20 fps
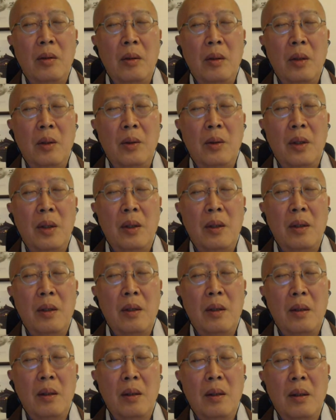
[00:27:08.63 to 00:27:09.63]
to
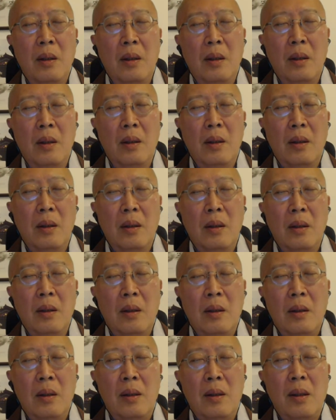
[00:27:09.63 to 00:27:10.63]
notice
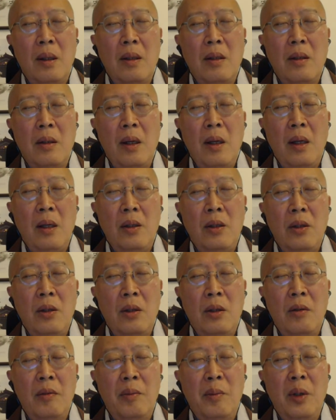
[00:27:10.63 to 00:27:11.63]
the
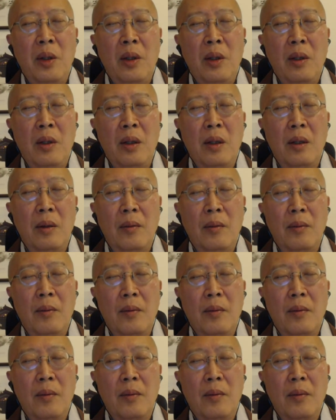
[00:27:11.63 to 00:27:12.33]
sensation of breathing.